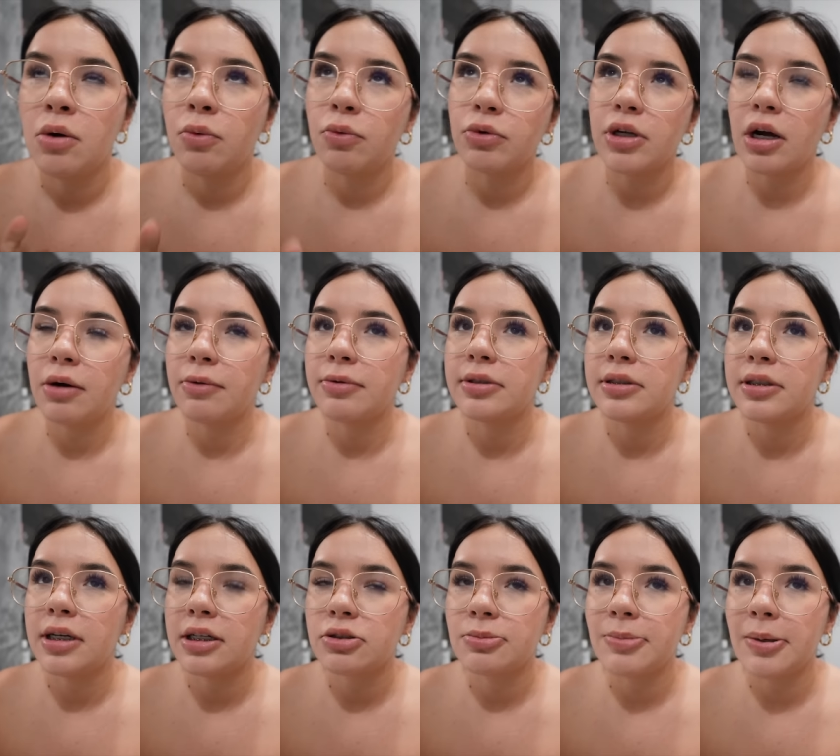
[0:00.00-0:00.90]
Well, not really.
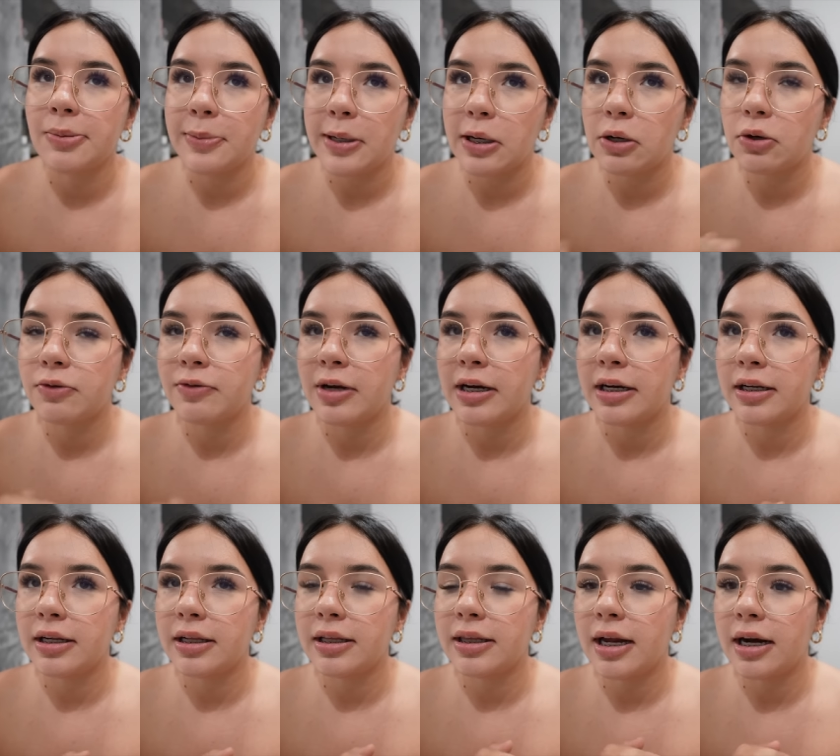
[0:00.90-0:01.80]
You guys remember my old
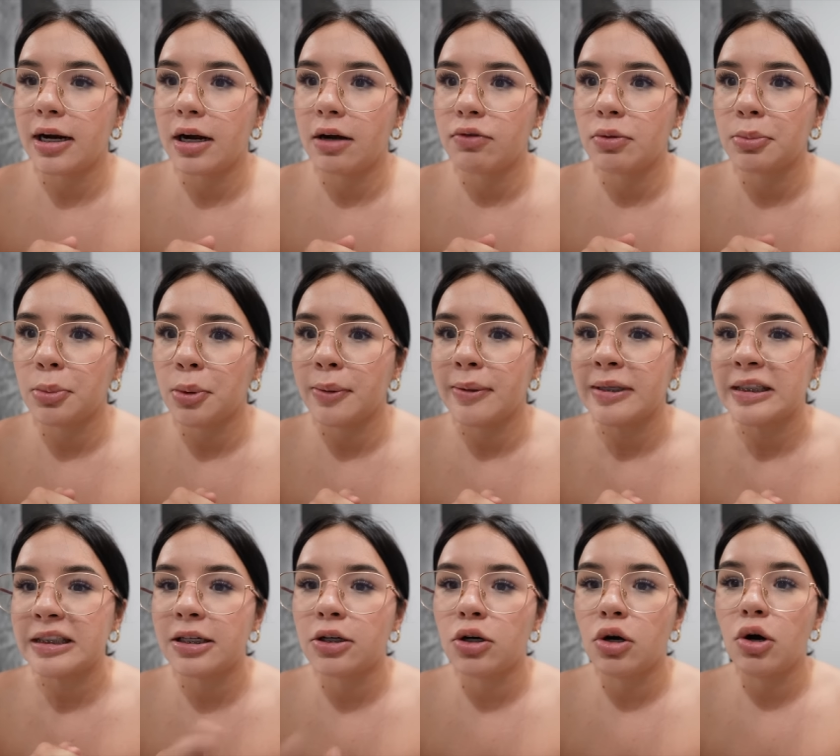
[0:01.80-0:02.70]
vanity that I got from
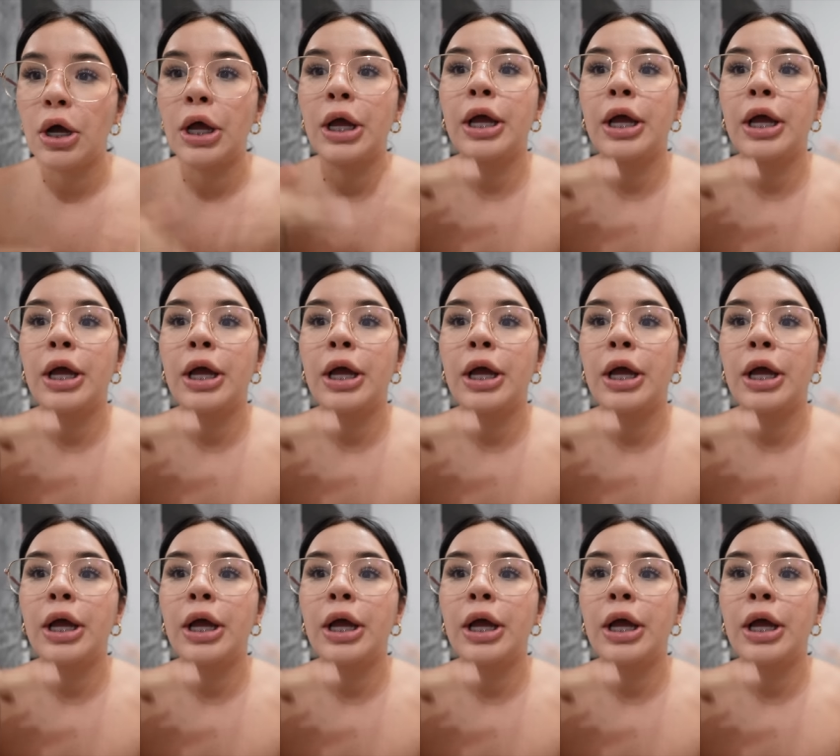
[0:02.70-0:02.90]
Modesico?